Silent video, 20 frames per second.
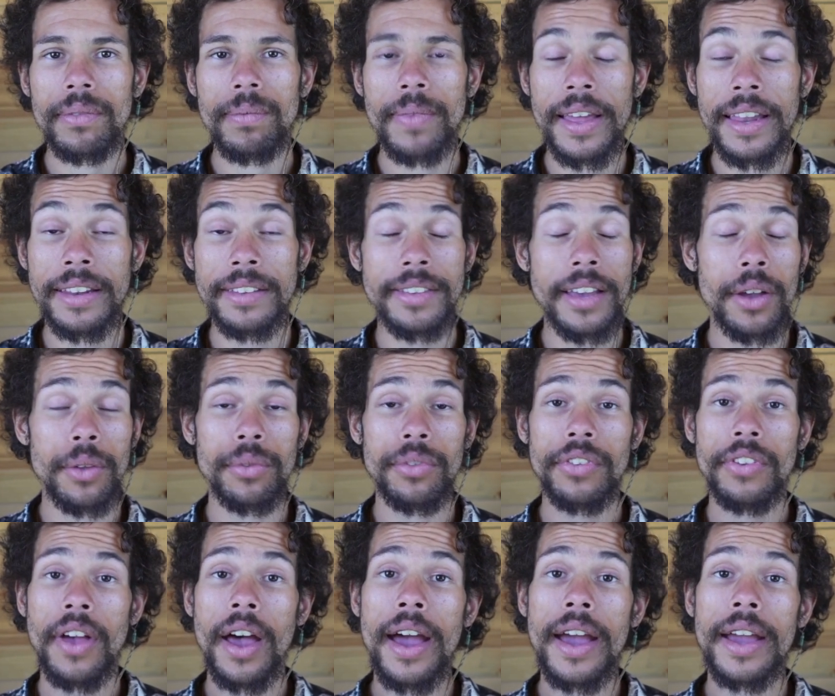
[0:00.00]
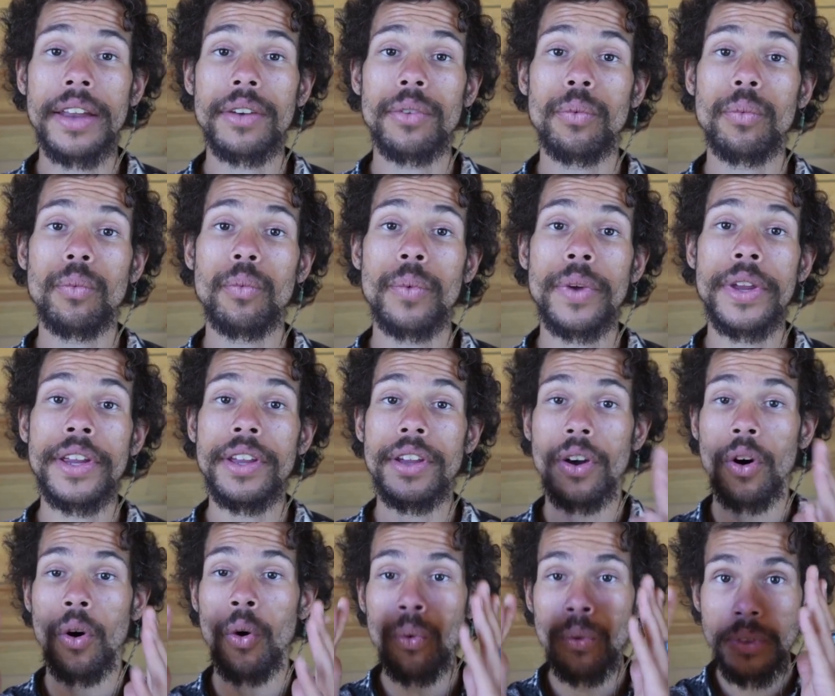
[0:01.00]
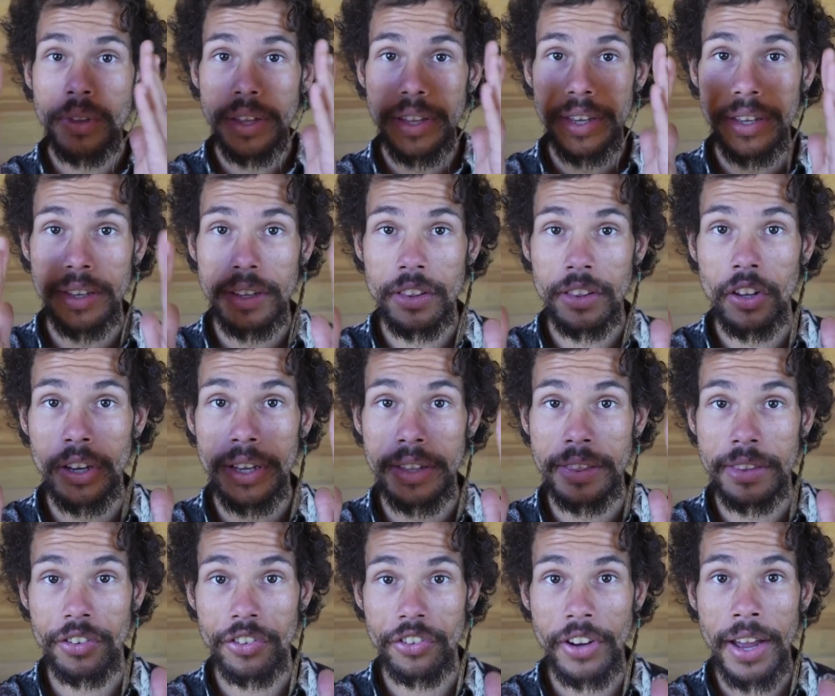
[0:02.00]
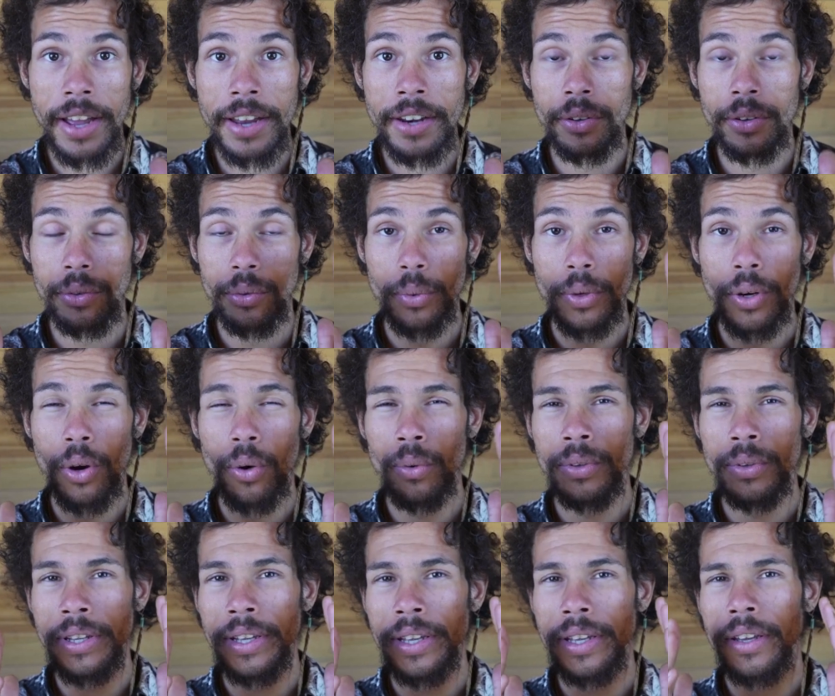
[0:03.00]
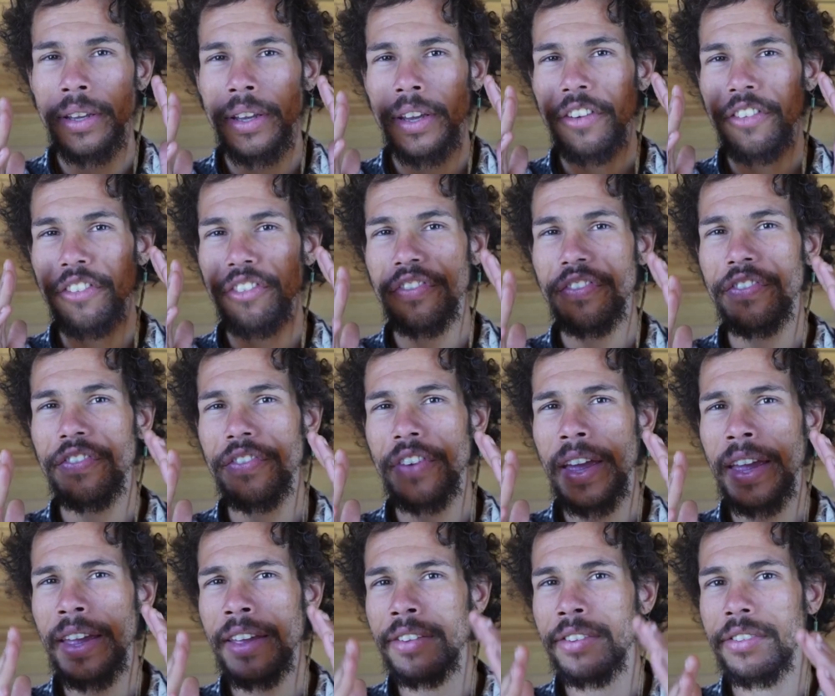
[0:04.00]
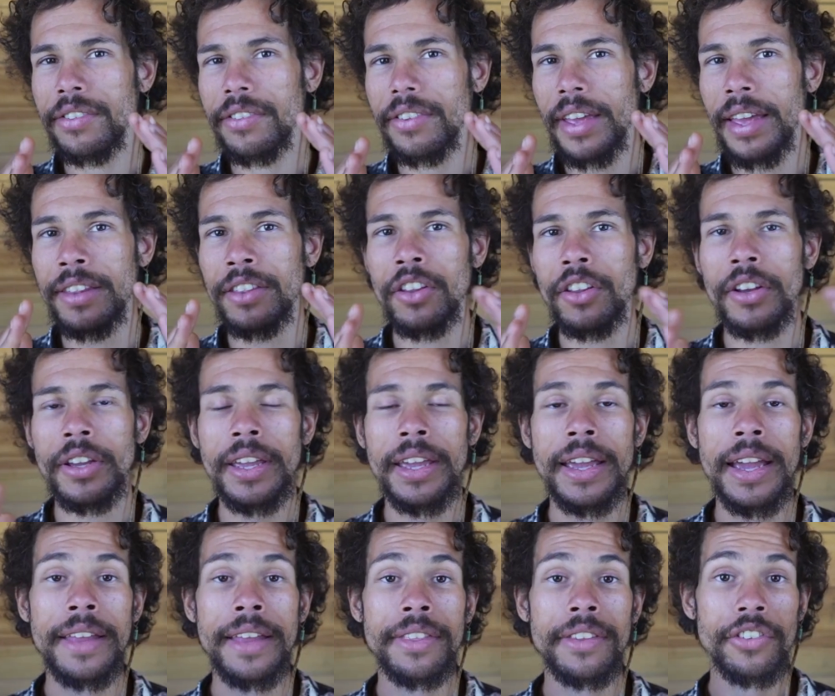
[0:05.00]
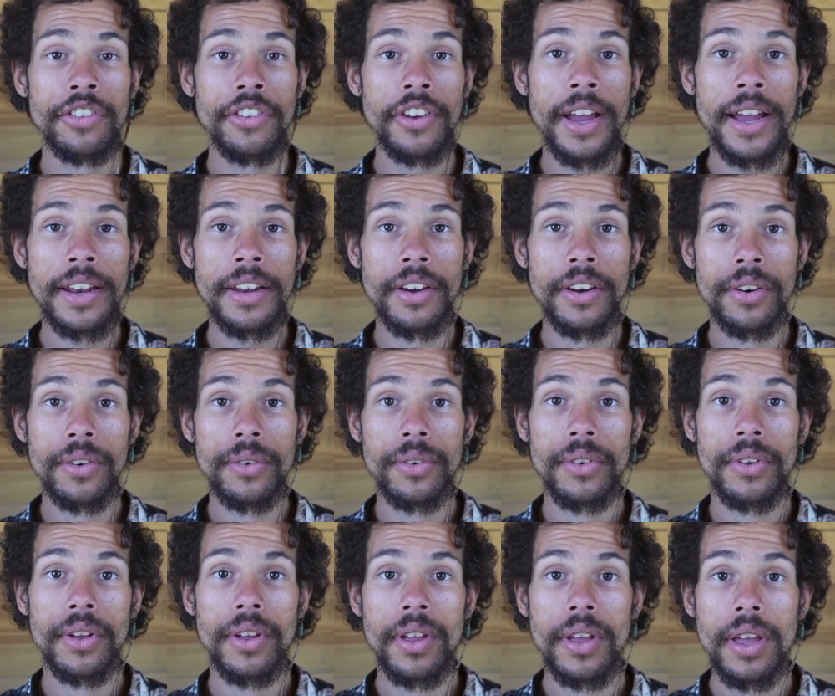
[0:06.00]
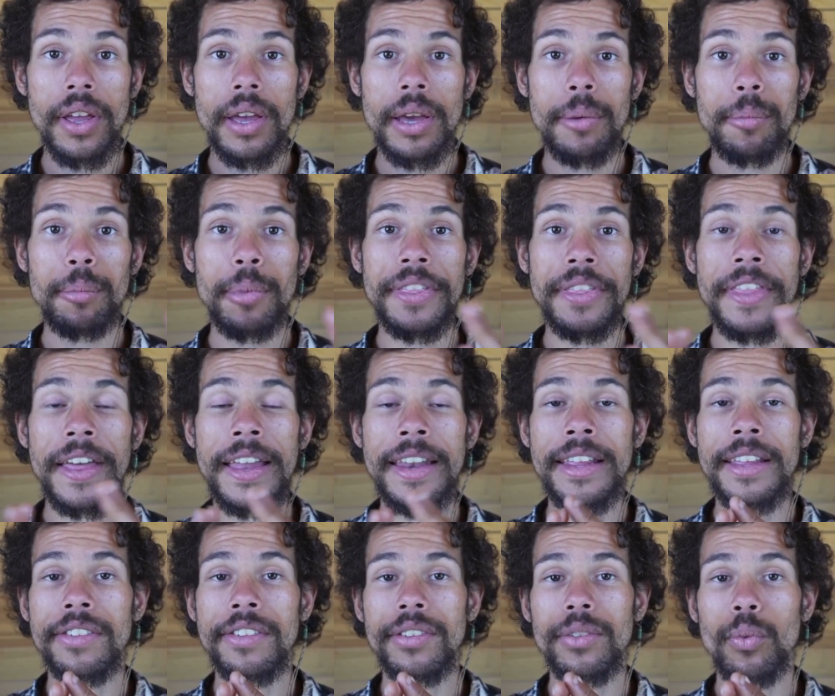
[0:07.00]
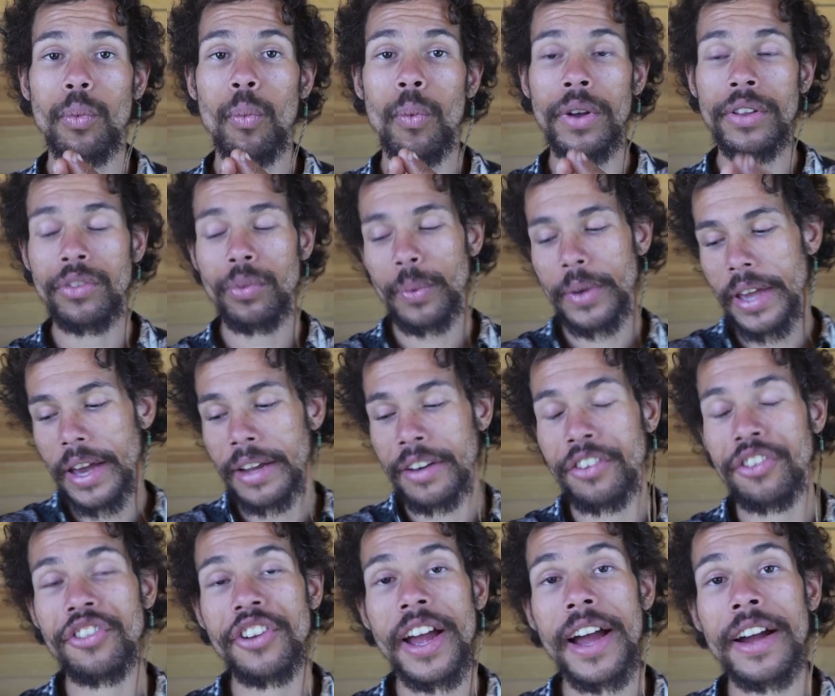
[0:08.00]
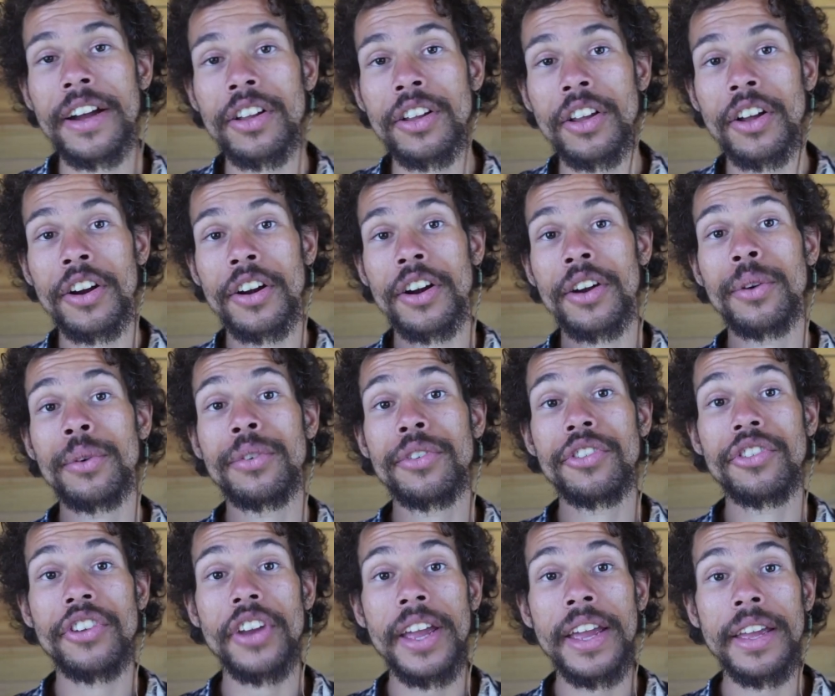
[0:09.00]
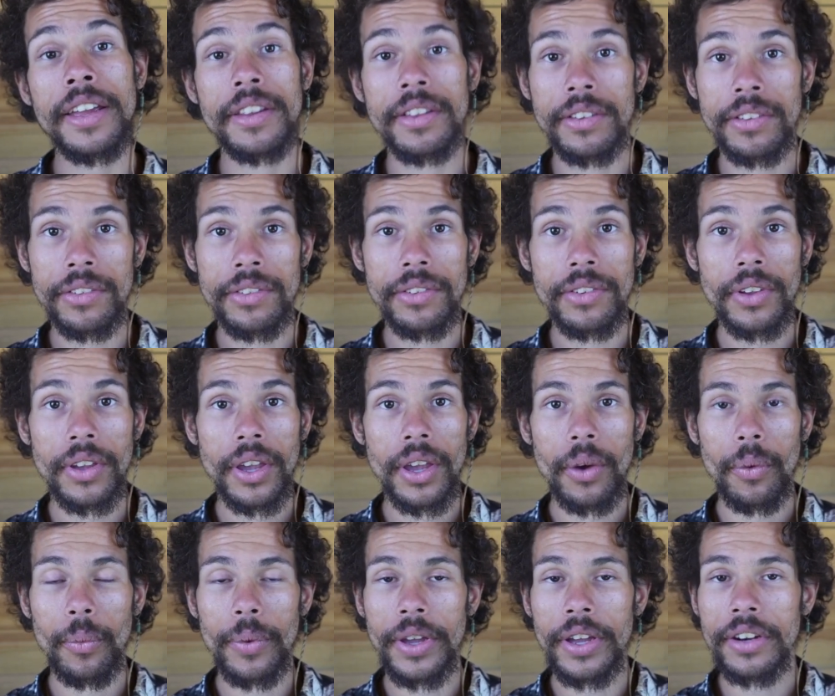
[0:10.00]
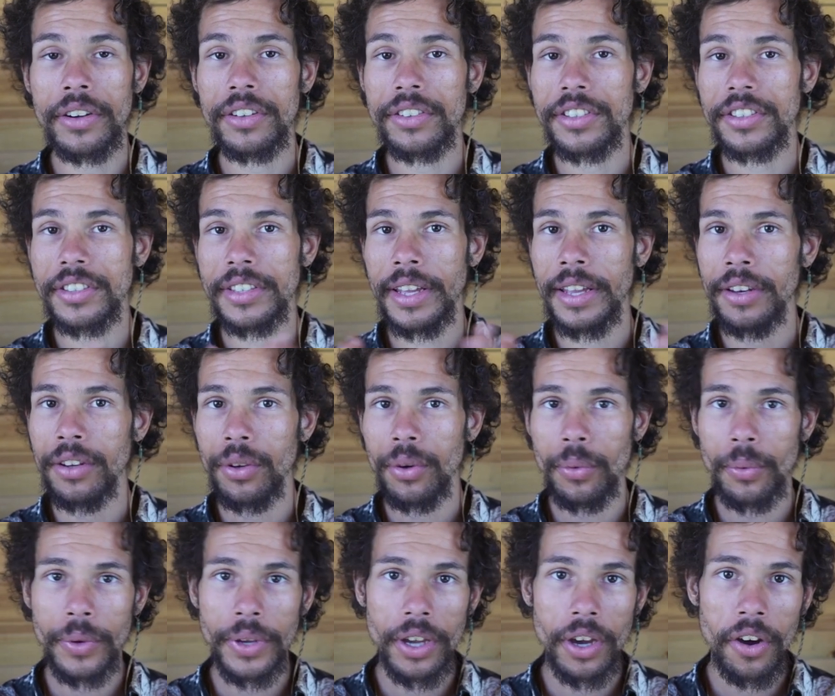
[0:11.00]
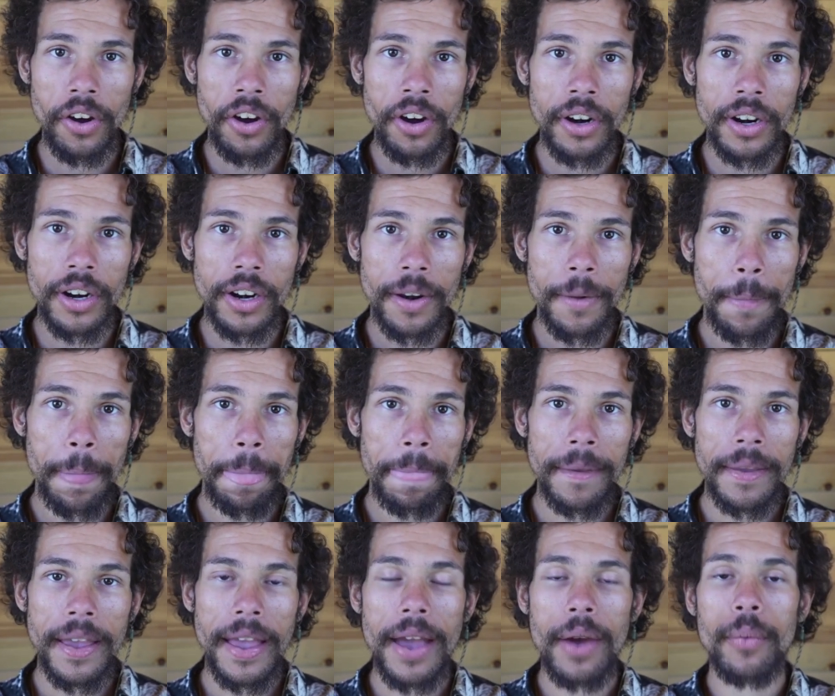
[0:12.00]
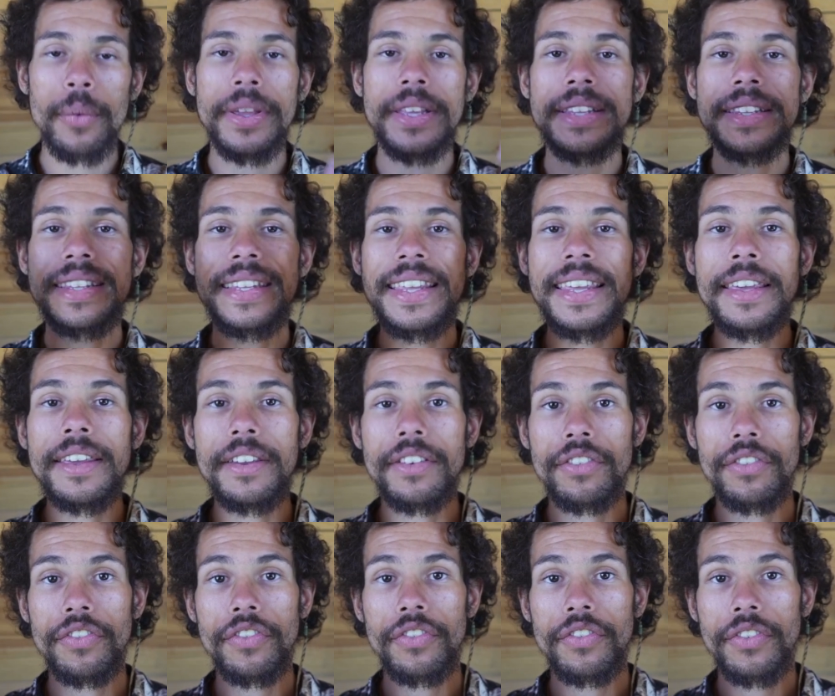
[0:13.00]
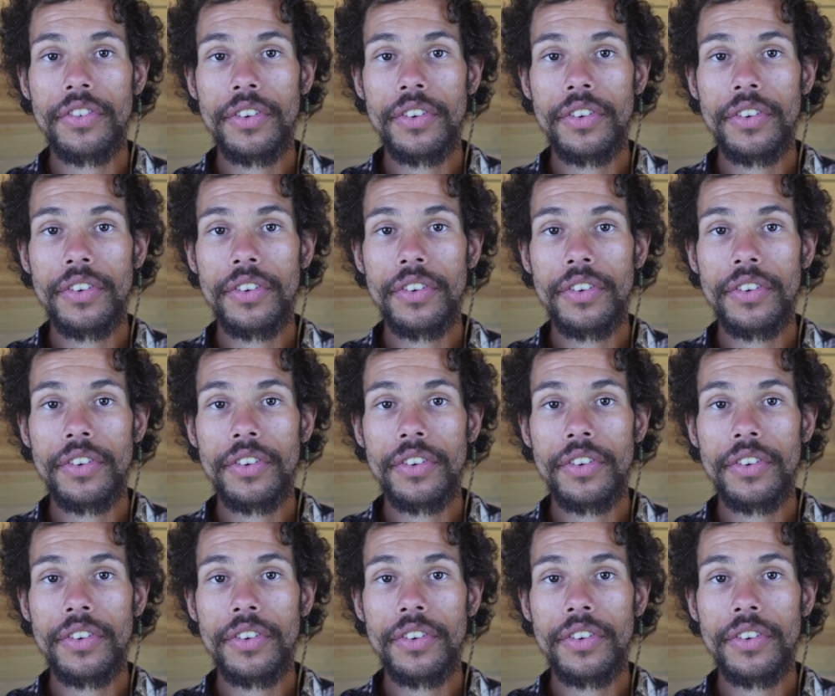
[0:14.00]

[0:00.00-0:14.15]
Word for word: that it's outside. We only can look at the shadows. We're only faced and looking at the shadow. But then it's once we unshackle our own chains, we understand who we are and we leave